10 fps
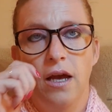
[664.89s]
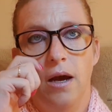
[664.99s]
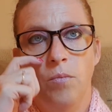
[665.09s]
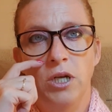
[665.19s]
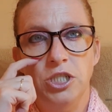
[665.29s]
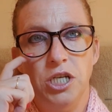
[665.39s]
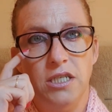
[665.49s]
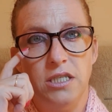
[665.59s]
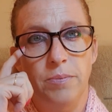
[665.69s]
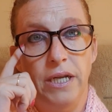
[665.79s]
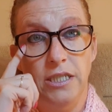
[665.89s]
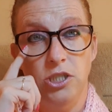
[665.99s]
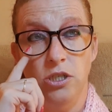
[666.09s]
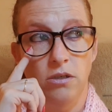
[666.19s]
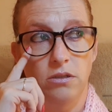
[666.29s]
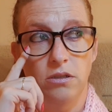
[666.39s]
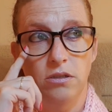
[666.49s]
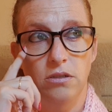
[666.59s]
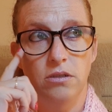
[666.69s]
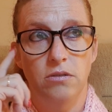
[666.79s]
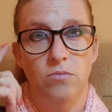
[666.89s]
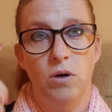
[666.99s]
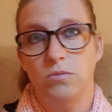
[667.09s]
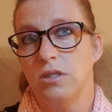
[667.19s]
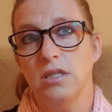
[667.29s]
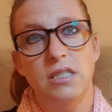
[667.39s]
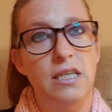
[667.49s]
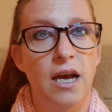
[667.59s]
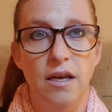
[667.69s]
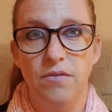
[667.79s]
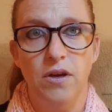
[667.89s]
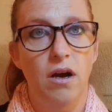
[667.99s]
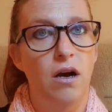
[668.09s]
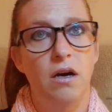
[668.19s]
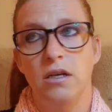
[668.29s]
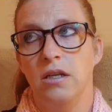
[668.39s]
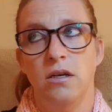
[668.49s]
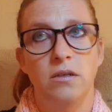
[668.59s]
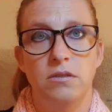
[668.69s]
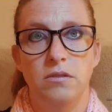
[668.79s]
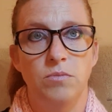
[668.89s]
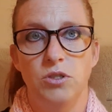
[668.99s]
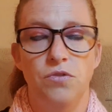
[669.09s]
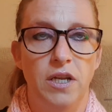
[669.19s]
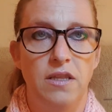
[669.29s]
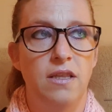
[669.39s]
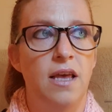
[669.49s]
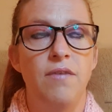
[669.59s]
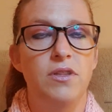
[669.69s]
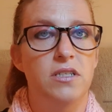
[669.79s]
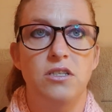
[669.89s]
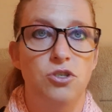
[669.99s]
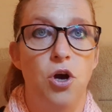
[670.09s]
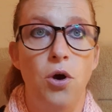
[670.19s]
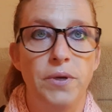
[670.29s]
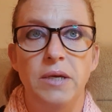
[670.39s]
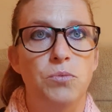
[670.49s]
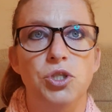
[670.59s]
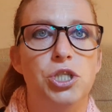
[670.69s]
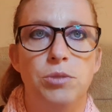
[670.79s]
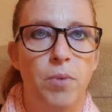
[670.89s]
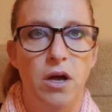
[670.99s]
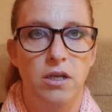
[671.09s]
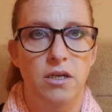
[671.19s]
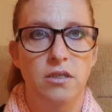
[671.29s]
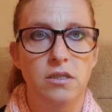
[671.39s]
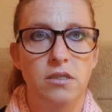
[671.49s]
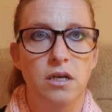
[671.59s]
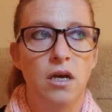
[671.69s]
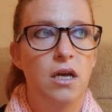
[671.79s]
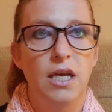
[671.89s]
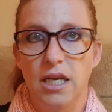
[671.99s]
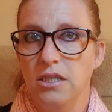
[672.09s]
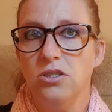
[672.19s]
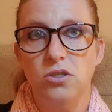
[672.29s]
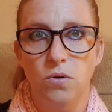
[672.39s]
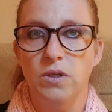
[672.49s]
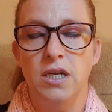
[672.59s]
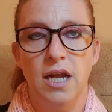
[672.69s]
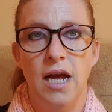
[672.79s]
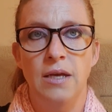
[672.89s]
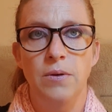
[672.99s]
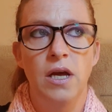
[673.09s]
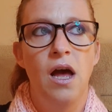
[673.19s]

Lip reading: And when she asked the police, you know, what was the state of the car, you know, was there anything there? And they says, no, it was spotless, inside and out.